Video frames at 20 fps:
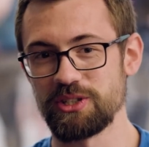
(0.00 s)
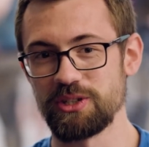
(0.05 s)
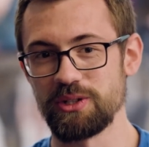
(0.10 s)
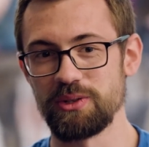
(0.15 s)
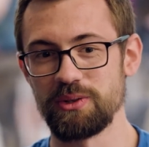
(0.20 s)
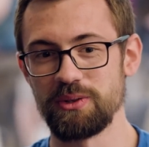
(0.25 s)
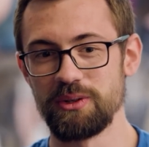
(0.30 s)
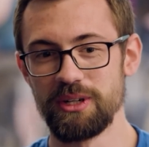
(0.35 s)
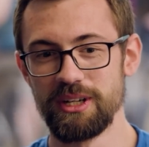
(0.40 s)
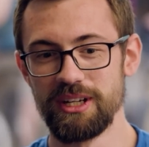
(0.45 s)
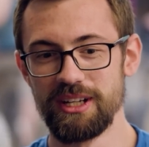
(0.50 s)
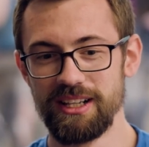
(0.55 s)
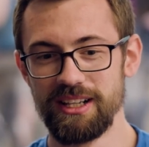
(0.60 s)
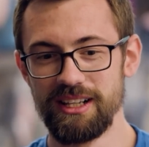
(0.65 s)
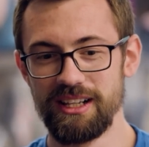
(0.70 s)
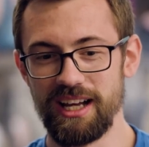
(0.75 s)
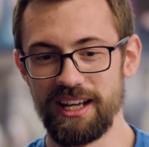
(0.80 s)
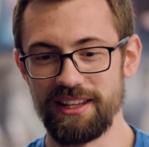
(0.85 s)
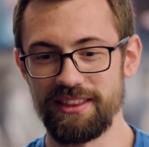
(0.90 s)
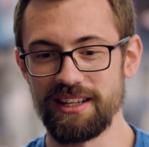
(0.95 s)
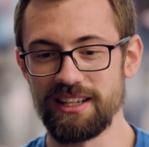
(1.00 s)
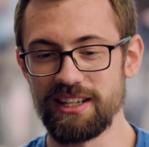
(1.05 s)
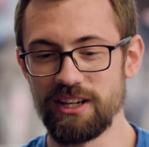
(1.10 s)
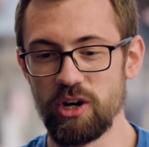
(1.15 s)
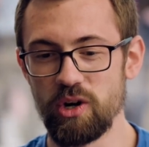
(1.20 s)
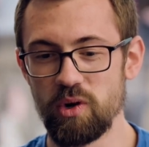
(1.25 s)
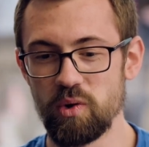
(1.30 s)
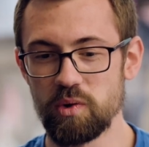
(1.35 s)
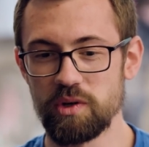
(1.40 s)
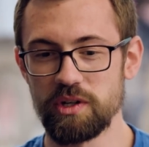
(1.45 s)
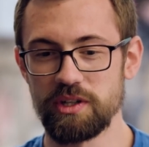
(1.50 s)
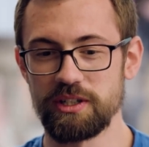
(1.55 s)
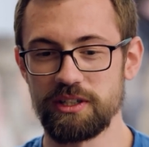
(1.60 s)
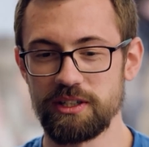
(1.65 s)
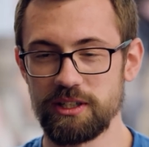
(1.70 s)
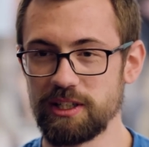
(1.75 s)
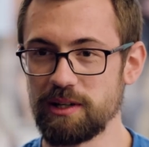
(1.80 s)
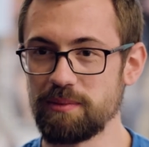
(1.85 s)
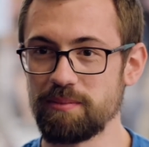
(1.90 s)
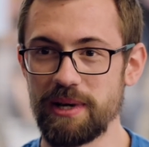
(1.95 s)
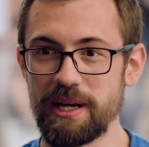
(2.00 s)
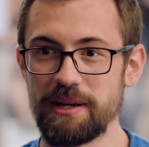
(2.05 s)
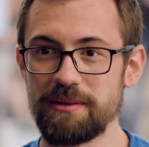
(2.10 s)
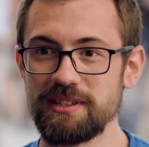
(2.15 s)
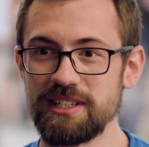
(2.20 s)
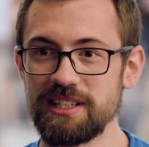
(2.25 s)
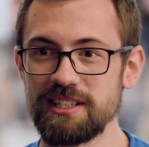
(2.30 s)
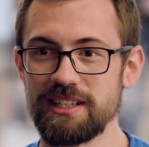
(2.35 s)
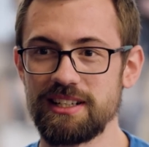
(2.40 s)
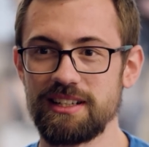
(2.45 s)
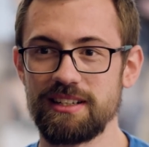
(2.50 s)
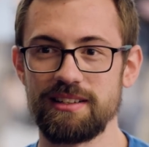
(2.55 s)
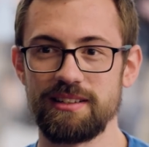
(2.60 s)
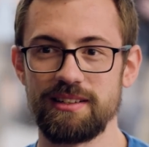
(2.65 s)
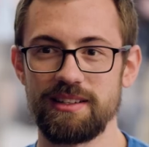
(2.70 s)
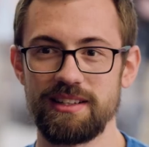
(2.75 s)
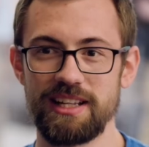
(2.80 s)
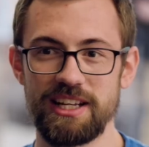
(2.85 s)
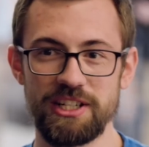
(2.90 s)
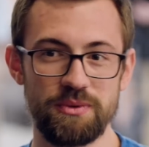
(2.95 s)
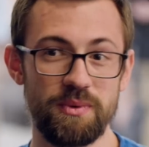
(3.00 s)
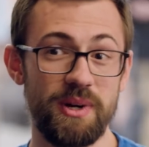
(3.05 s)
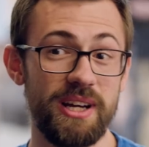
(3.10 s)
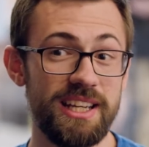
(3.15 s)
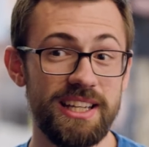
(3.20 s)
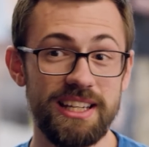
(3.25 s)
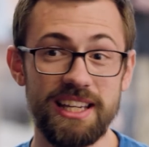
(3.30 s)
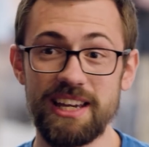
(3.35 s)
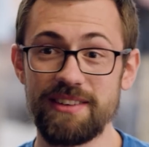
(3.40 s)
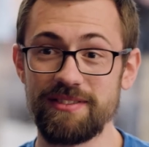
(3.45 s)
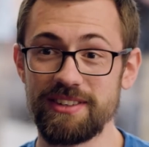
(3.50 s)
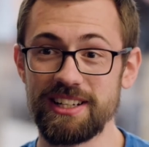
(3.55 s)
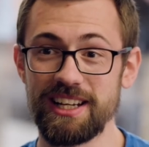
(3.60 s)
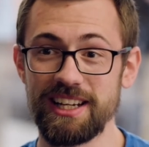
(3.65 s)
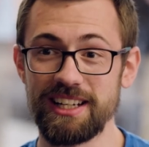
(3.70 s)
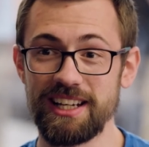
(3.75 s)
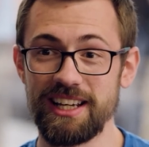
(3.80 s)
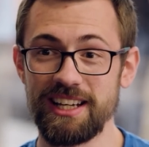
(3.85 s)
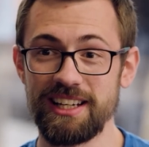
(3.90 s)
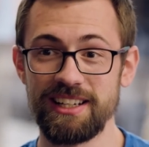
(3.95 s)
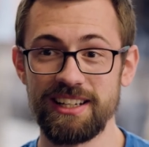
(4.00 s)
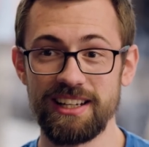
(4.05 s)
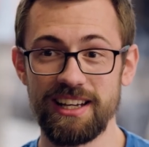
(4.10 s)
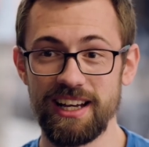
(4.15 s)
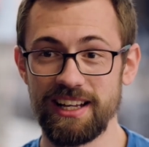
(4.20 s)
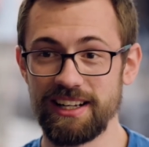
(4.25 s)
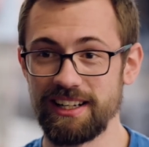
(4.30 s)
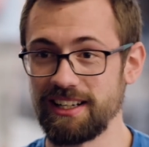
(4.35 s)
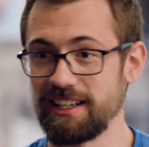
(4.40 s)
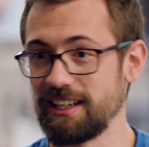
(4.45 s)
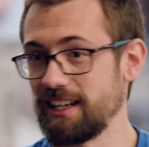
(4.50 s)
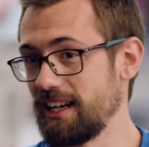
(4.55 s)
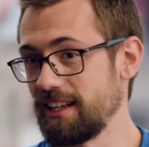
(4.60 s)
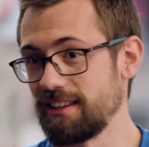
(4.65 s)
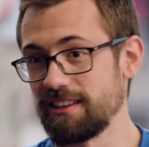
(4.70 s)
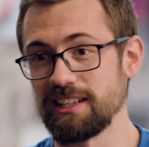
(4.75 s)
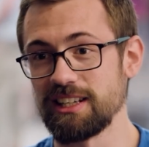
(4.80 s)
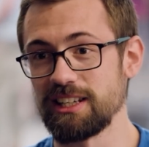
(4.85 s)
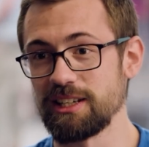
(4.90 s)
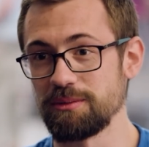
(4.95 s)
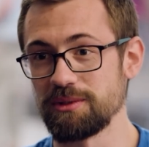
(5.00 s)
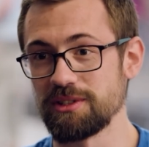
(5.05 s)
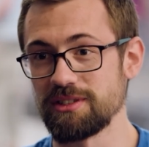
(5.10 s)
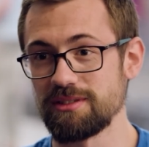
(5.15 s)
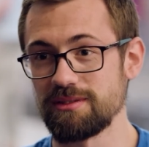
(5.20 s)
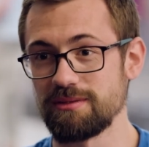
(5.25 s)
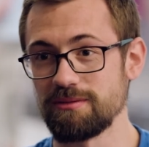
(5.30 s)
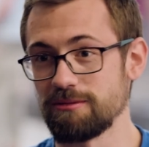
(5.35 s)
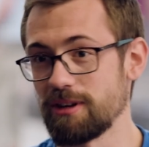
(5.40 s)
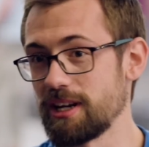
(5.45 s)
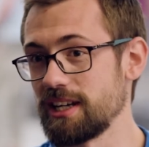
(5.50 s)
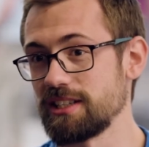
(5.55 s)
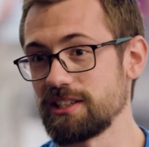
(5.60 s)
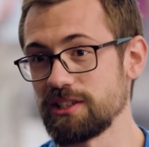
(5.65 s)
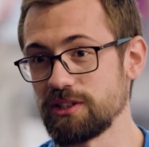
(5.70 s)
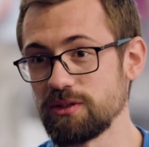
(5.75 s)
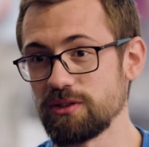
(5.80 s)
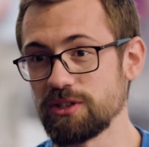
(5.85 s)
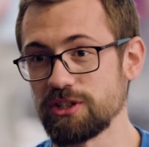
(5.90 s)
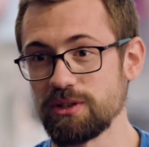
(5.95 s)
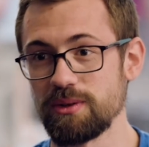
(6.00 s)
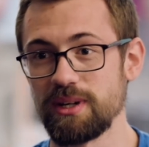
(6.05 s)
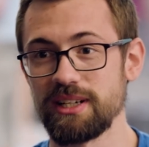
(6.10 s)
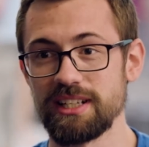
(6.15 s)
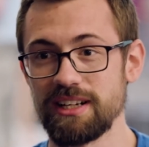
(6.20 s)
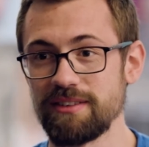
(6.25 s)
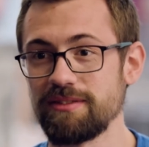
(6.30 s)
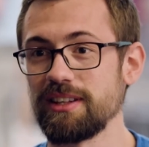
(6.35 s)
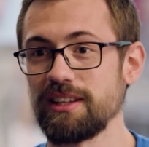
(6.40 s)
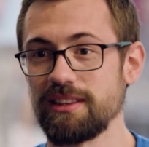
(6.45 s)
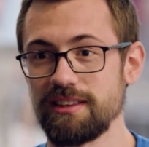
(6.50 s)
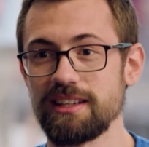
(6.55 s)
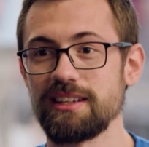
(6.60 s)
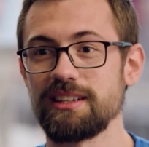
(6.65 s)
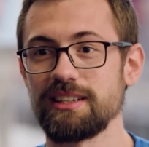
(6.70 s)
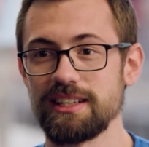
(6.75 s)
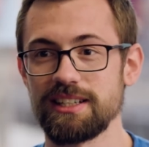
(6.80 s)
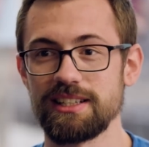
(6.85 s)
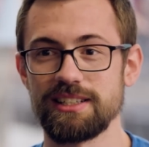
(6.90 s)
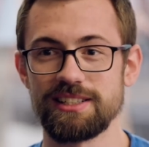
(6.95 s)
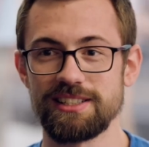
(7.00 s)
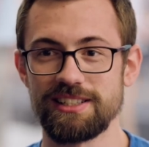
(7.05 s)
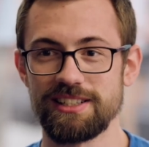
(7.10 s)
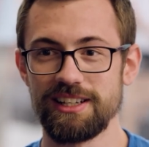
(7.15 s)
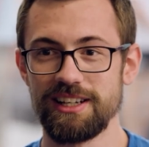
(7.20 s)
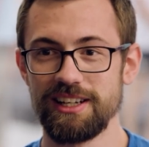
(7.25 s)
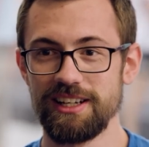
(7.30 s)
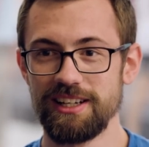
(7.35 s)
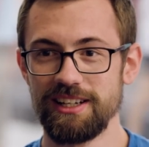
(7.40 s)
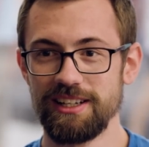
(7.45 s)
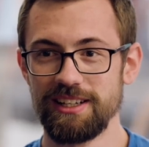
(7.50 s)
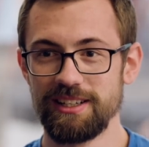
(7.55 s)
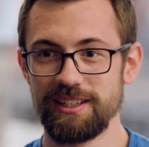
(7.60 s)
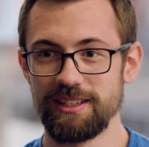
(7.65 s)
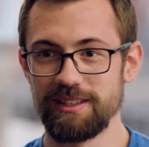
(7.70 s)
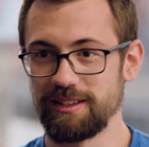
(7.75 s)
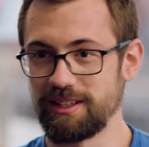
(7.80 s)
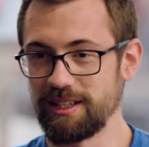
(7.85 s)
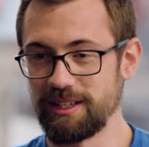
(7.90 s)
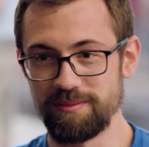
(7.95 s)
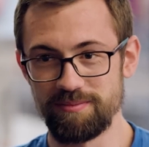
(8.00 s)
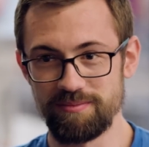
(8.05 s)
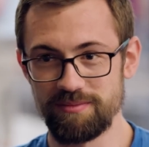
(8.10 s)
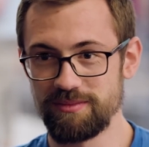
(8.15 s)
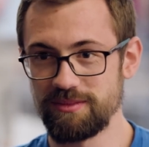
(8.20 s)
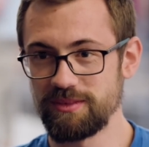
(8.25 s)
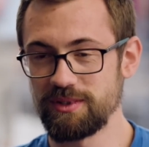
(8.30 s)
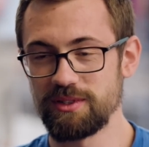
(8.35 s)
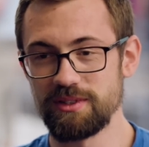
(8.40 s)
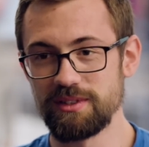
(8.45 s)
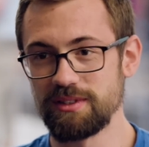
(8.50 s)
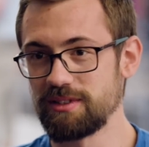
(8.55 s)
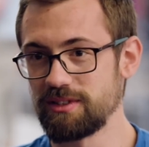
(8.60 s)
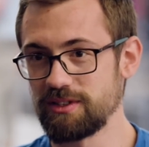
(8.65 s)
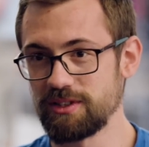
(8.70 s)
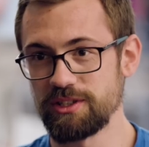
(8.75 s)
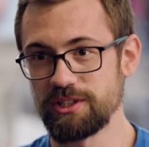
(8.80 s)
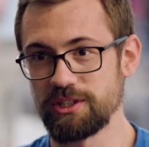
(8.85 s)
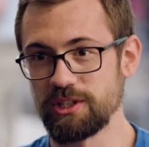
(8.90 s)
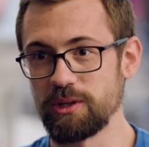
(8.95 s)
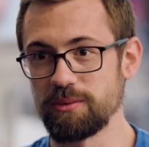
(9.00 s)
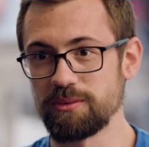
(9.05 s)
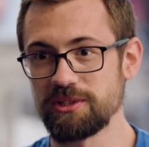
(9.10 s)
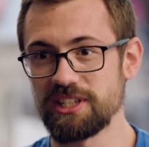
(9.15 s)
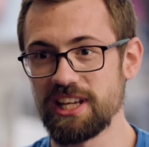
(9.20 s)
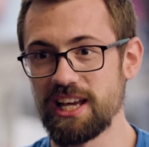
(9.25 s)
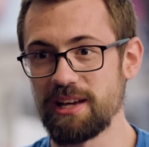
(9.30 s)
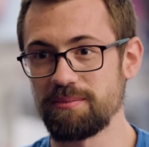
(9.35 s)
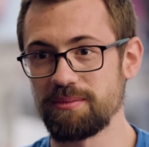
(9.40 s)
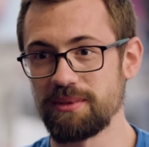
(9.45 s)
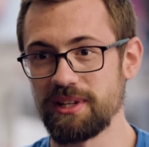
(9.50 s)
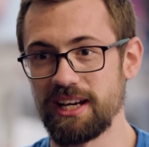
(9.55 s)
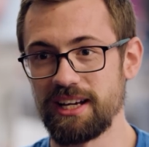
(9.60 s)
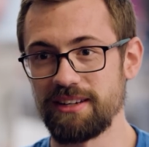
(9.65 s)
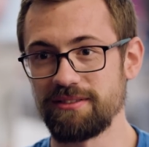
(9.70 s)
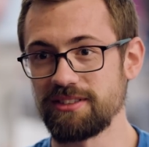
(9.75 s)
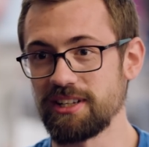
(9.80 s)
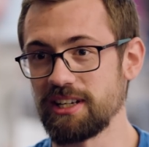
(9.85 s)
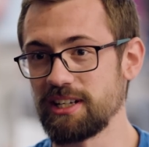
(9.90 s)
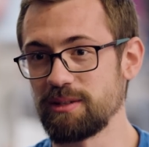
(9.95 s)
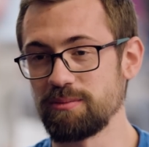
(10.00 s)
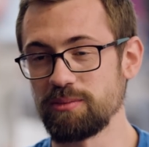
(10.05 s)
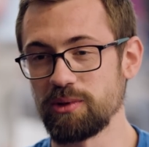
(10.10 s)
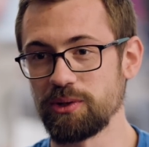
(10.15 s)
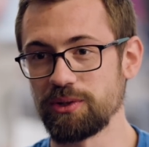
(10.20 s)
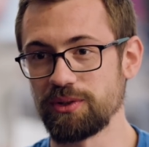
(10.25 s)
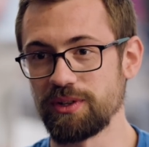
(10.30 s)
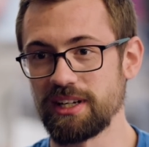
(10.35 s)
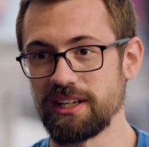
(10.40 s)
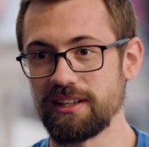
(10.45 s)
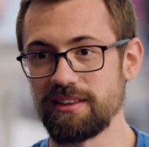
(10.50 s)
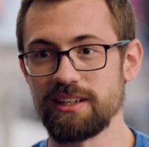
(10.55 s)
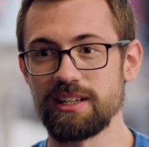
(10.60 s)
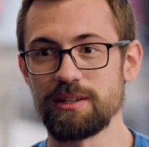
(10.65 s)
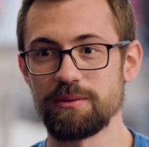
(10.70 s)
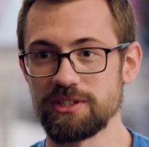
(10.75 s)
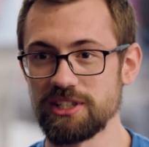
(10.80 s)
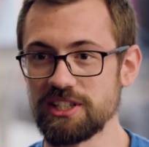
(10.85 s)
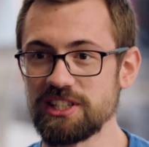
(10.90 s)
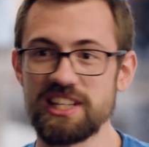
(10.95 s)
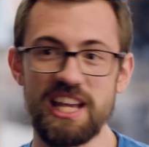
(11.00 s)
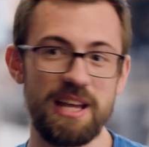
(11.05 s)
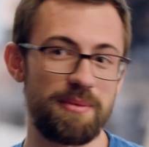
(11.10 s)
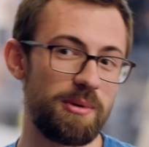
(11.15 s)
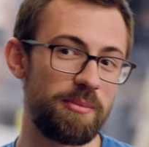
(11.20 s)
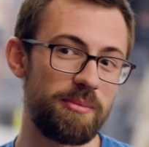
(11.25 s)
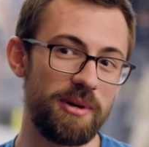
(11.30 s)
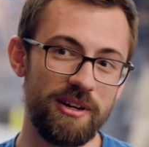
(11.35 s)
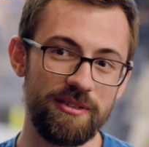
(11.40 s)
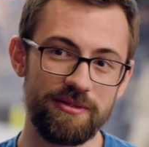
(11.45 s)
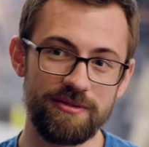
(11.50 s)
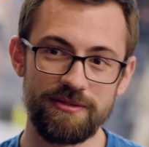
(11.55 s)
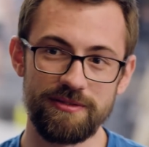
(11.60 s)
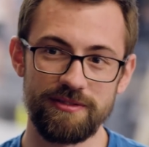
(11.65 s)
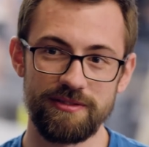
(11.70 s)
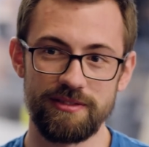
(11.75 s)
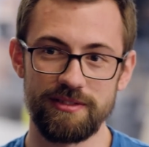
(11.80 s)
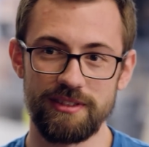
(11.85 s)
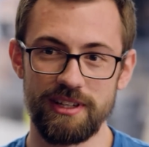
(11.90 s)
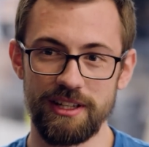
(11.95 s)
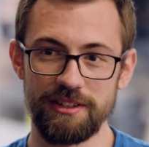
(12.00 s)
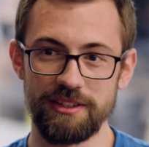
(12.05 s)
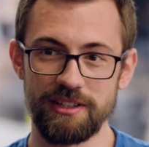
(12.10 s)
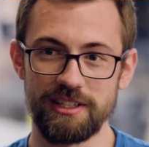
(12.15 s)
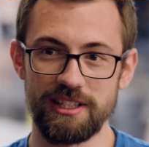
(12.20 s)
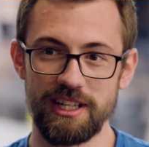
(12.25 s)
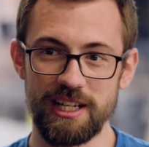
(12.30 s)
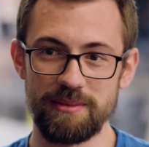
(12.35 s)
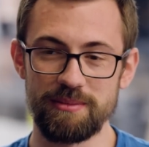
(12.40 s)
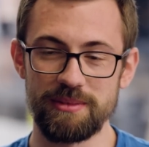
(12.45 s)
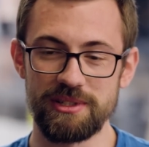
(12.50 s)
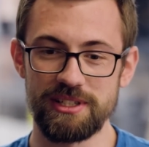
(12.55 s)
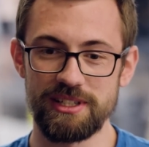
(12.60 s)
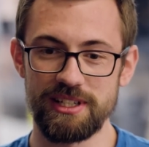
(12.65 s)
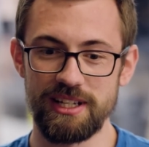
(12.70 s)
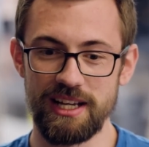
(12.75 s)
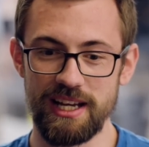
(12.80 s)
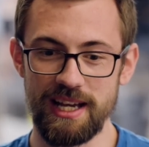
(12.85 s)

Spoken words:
So I think it all compounded, and that's why he gave it 9A, and I think he was right to do so. I definitely think it is the top step that I've done in bouldering. I think it was a step above other climbs.